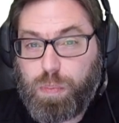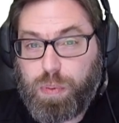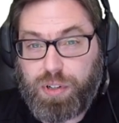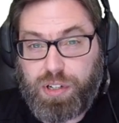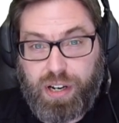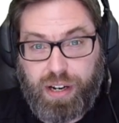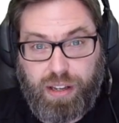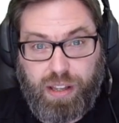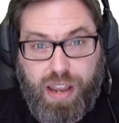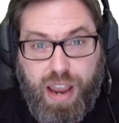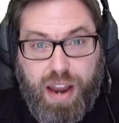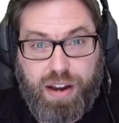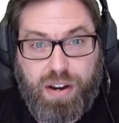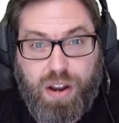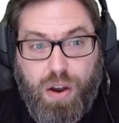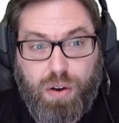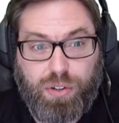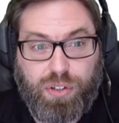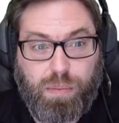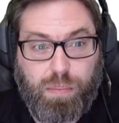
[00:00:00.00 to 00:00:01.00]
Particularly, I
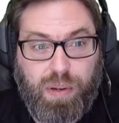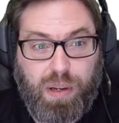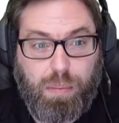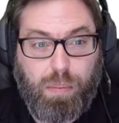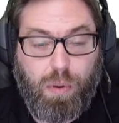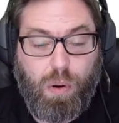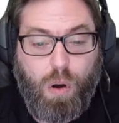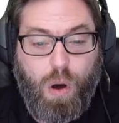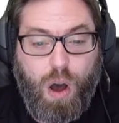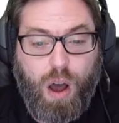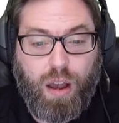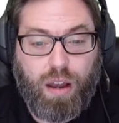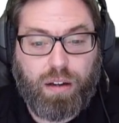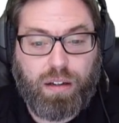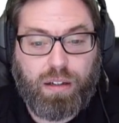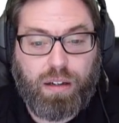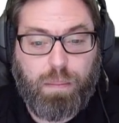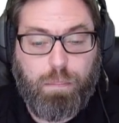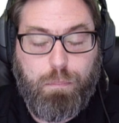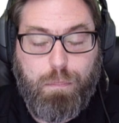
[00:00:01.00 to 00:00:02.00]
know some people
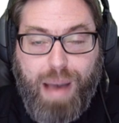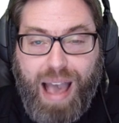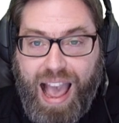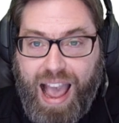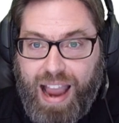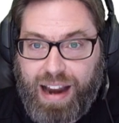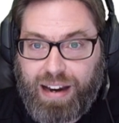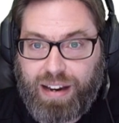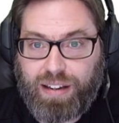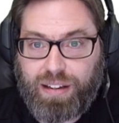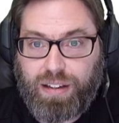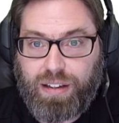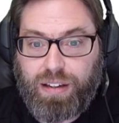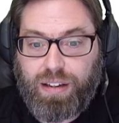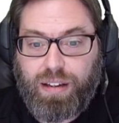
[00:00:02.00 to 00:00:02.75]
on Mac